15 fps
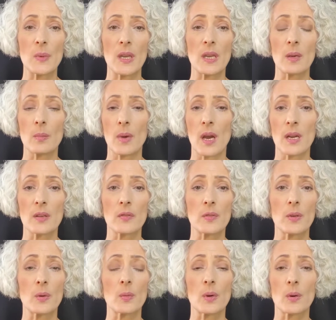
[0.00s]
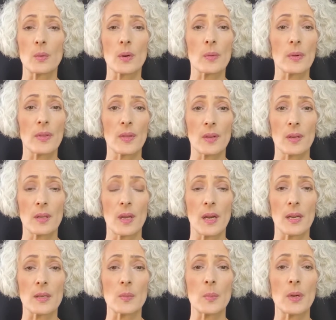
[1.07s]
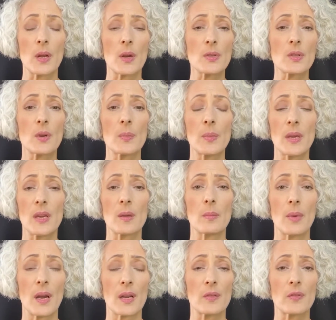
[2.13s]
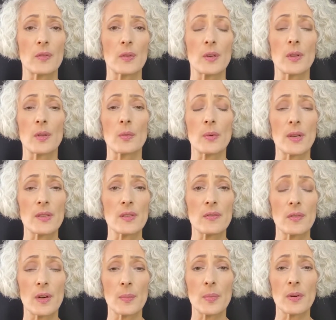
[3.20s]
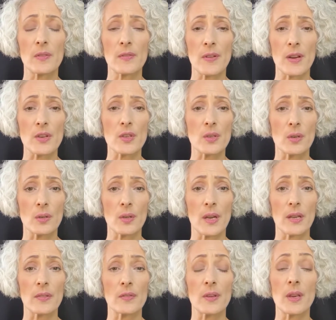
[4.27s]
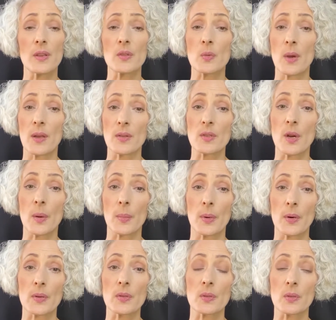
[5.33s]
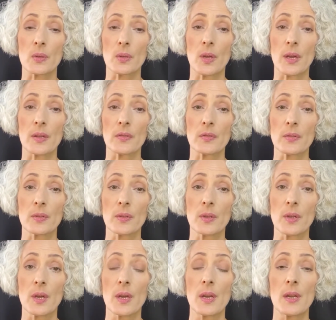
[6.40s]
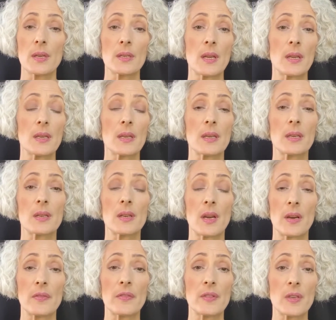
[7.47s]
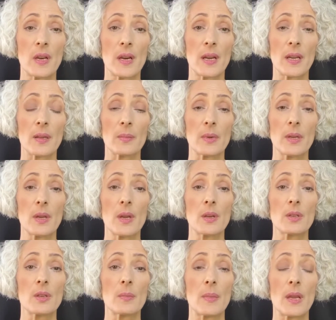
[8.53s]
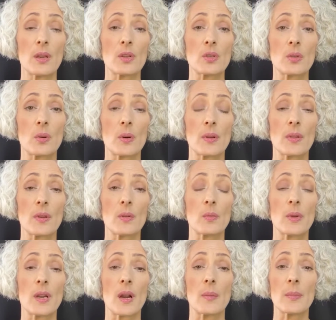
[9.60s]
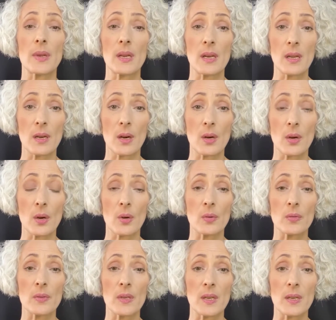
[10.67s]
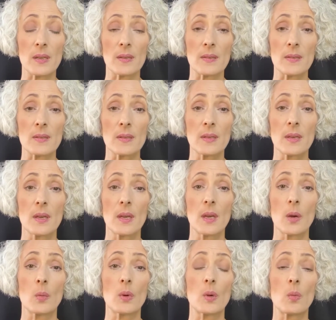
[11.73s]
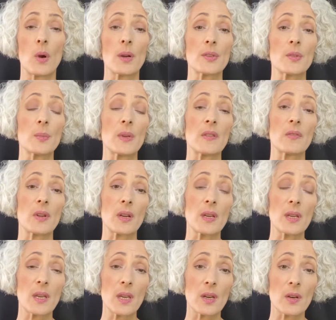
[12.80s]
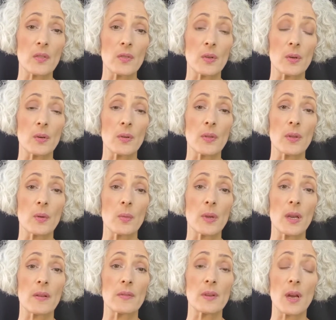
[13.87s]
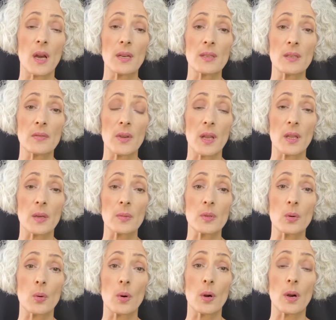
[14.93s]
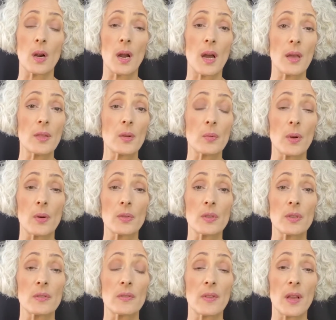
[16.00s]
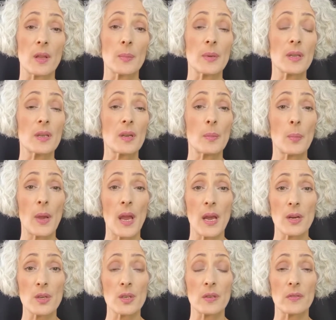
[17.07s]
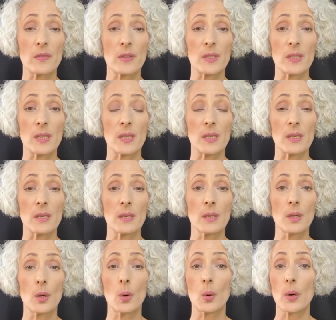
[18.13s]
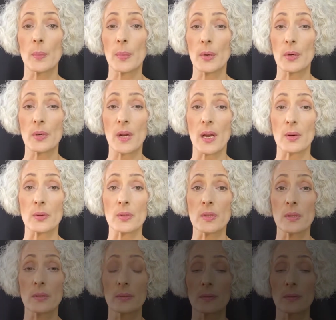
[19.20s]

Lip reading: being mindful while we're with the client, but also being mindful in the rest of our professional life as well as our personal life. Taking enough time to make sure that we are meeting our own needs. We want to be very careful that we have not developed or are on the road to developing compassion fatigue or burnout.